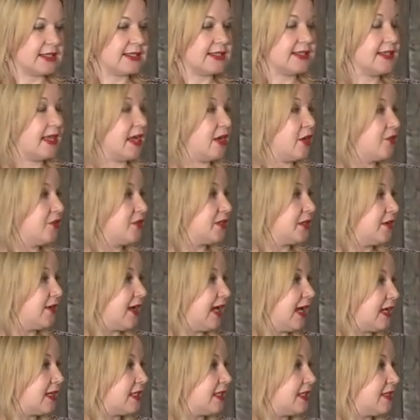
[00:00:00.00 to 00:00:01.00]

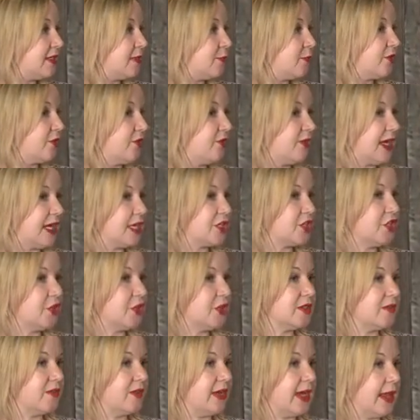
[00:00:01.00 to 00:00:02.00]
self-directed
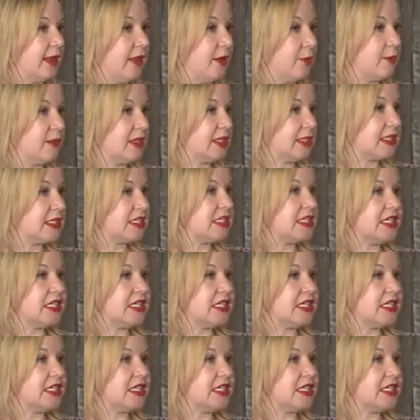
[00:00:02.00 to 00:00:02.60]
professional development.